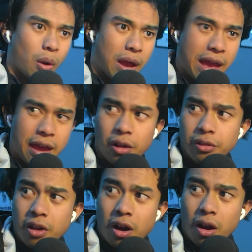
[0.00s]
hell
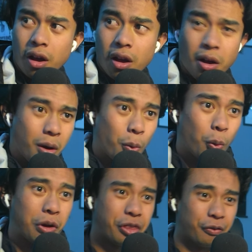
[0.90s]
nah.
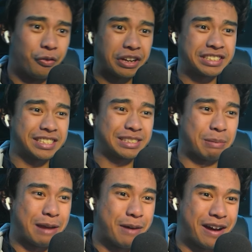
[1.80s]
What the fuck is this
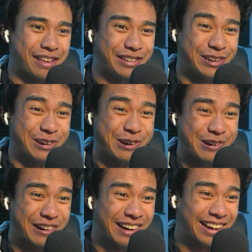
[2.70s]
man about to do?